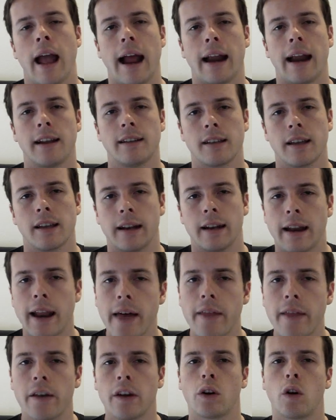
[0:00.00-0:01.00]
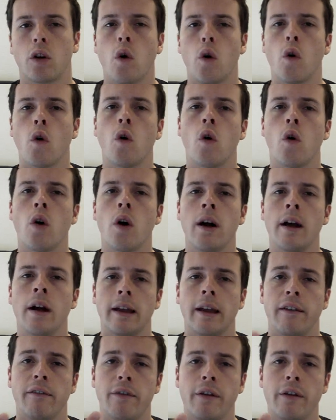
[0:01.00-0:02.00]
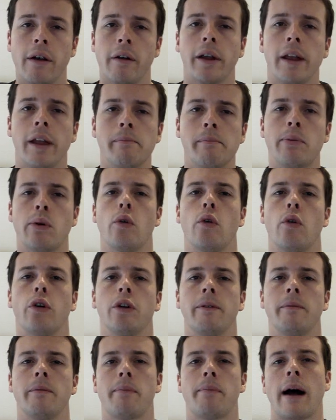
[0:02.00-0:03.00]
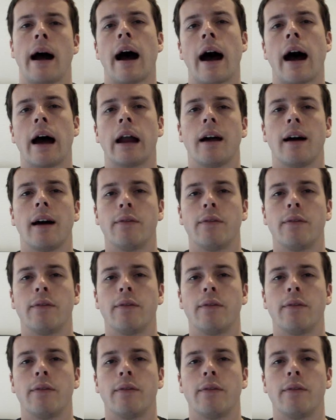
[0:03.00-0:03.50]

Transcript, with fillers: And it's another core, very important part